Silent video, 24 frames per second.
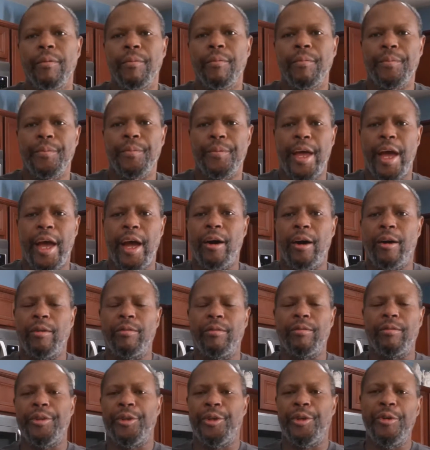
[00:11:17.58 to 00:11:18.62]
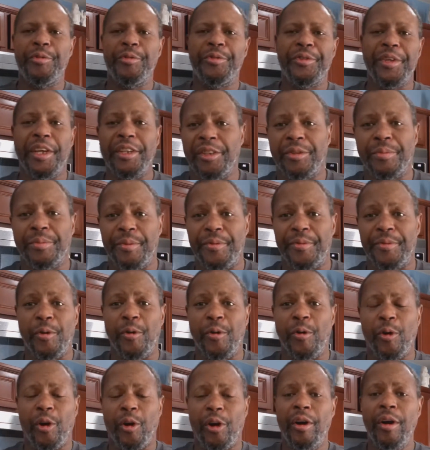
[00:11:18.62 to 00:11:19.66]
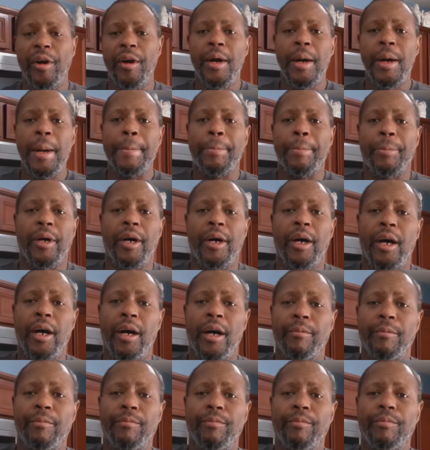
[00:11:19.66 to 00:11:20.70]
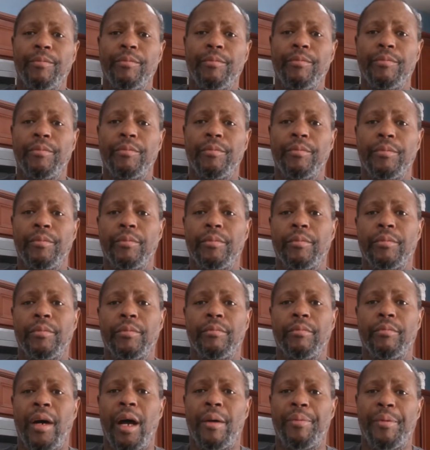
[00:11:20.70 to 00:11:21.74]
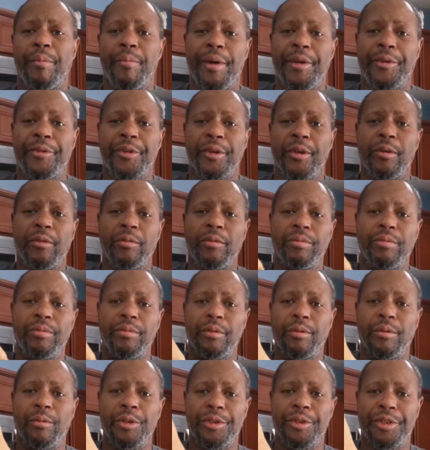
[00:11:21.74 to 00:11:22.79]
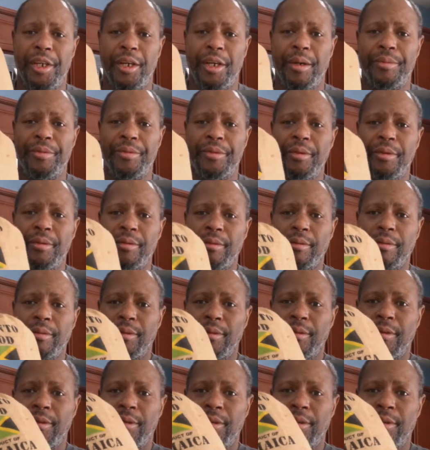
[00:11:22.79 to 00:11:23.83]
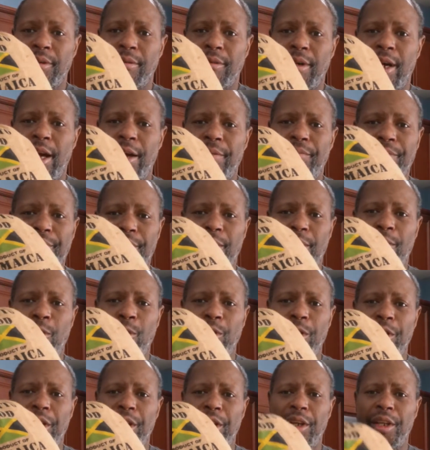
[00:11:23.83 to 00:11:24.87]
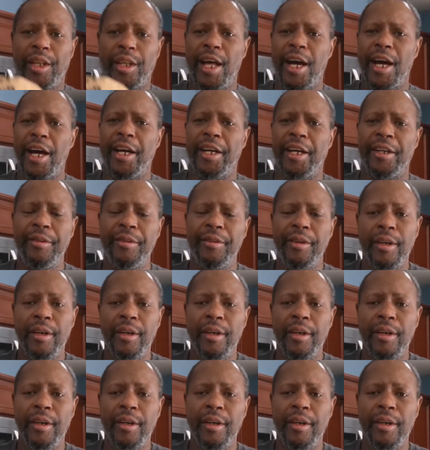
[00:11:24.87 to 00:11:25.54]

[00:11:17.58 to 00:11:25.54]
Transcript: Now, you've seen this before, my pimento wood chips, right? Ordered online.